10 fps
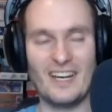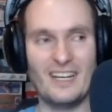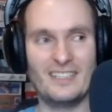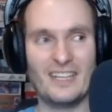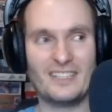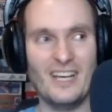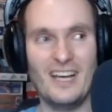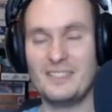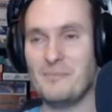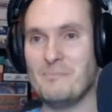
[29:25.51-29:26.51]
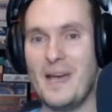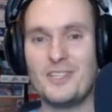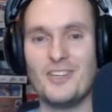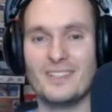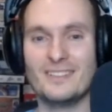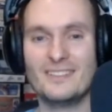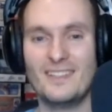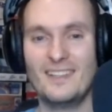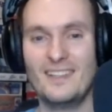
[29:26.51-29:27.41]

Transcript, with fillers: I I can't imagine